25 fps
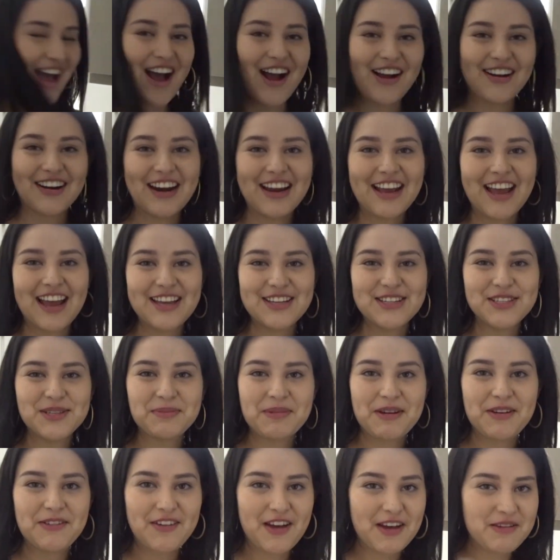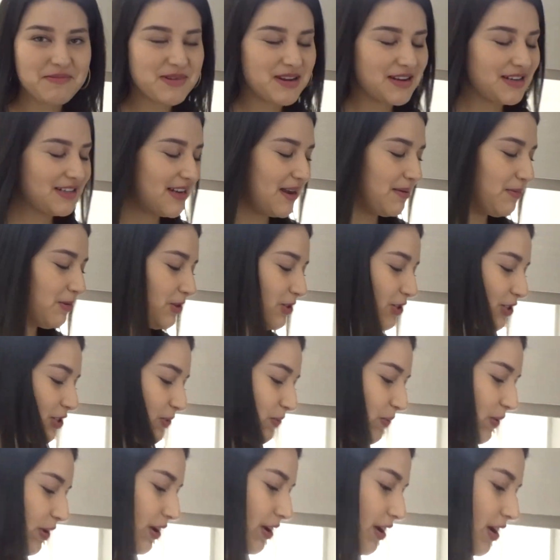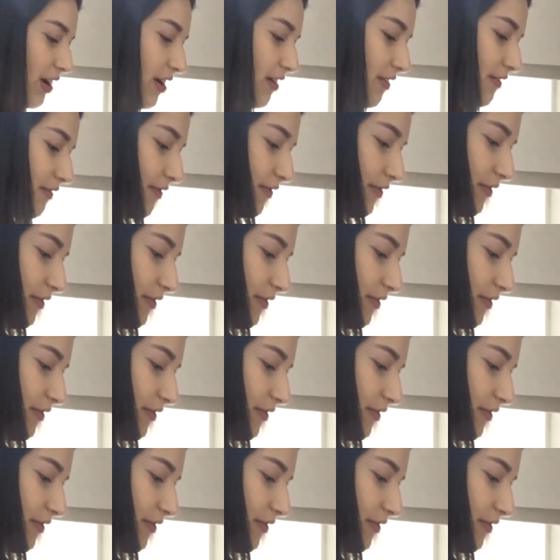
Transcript: All right guys, so my 5-minute timer just went off.